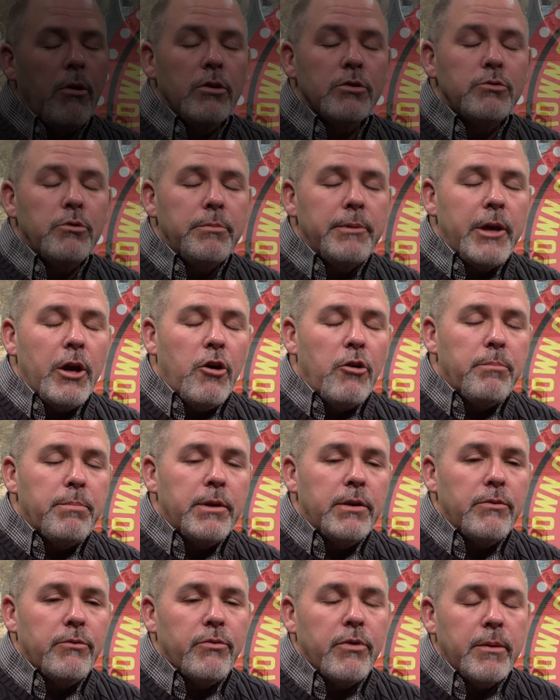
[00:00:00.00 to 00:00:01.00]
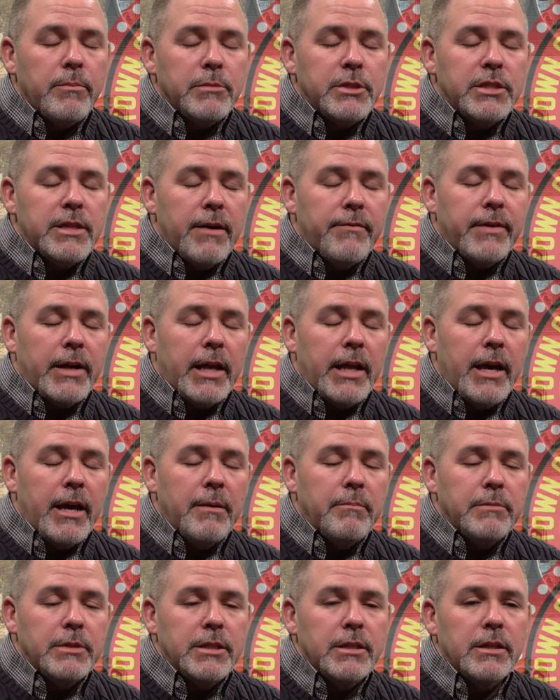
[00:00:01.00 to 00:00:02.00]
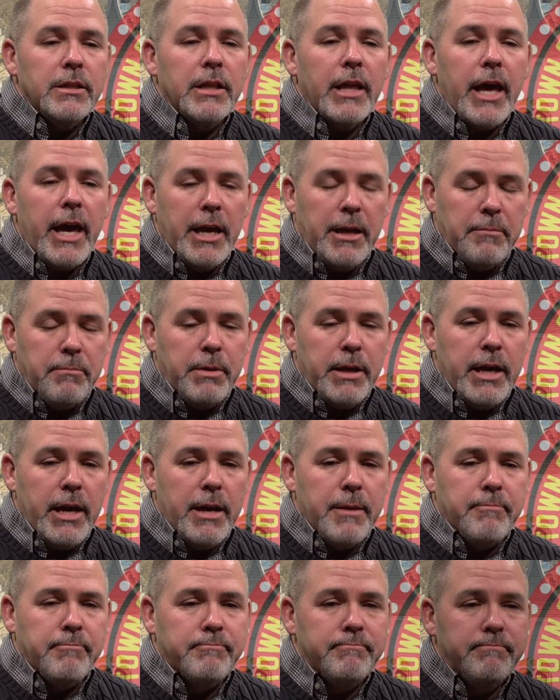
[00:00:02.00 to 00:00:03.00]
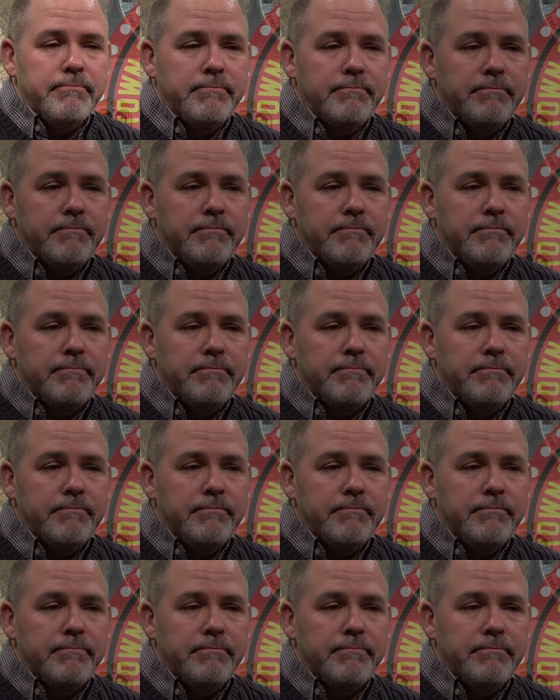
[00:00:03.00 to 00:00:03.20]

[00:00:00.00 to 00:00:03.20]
Polls will be open from 7 a.m. till 8 p.m.